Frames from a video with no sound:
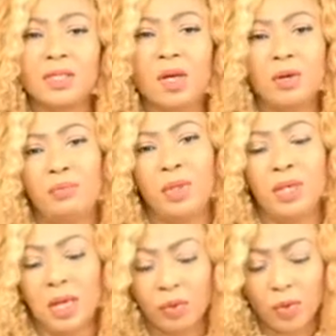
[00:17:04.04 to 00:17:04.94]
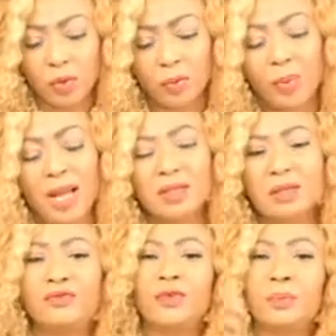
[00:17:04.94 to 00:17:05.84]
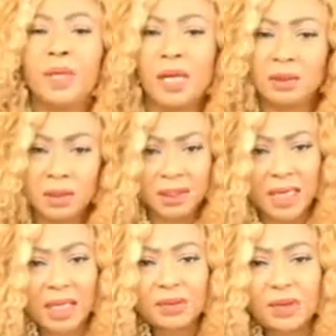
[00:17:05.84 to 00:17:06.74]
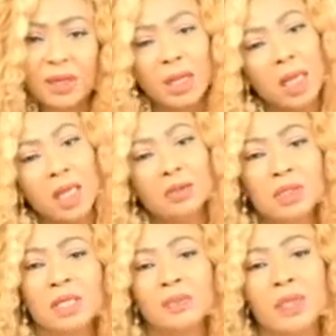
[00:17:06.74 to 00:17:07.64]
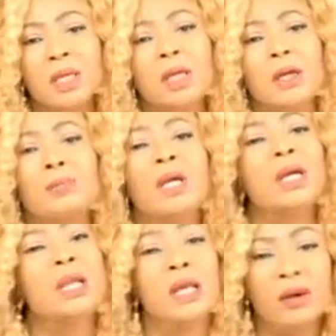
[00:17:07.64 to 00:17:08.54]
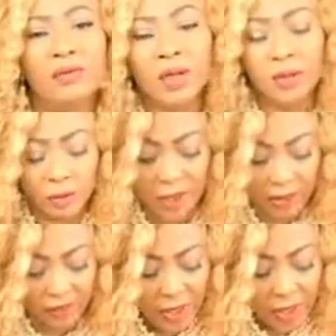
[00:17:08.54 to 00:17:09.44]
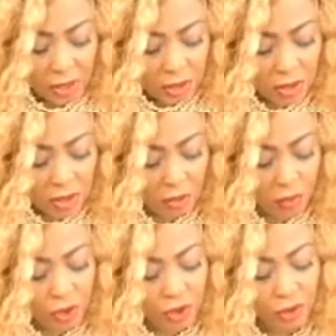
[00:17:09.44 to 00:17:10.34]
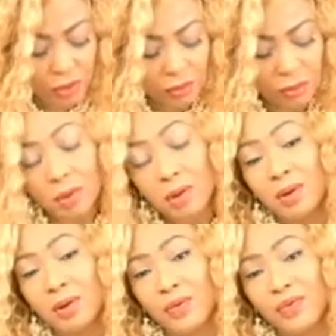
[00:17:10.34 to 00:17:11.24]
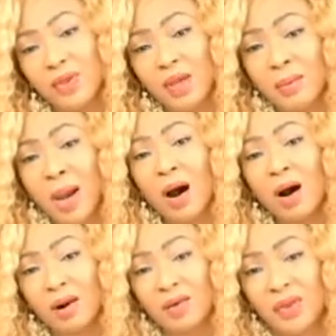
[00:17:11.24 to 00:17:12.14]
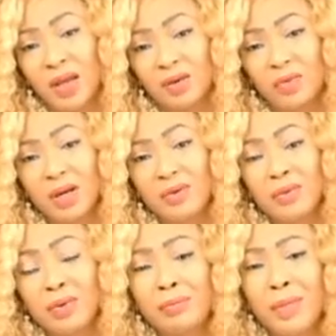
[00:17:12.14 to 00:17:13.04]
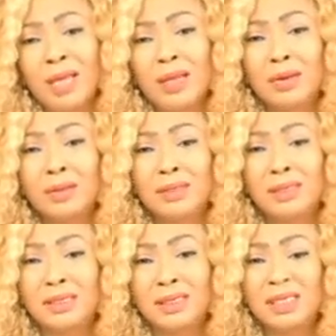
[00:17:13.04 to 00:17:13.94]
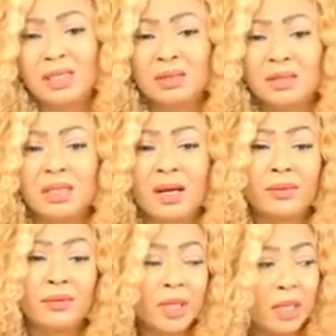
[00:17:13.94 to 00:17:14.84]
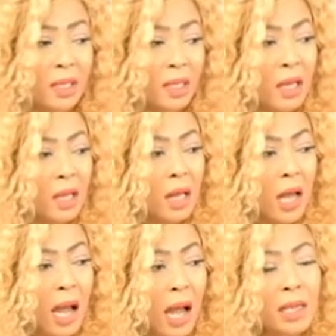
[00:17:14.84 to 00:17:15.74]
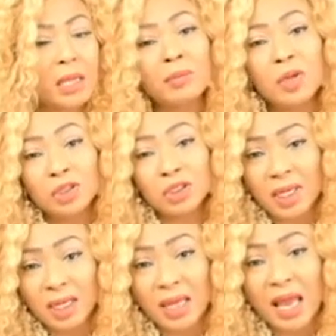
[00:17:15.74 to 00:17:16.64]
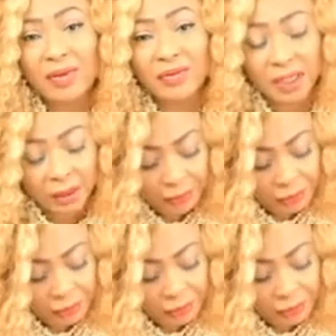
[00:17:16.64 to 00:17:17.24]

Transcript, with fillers: going to be like when we pass on from here to the next one. It will just be the beginning of a new life. So we should think about all of that whenever we're making all these decisions that really are emotionally heavy.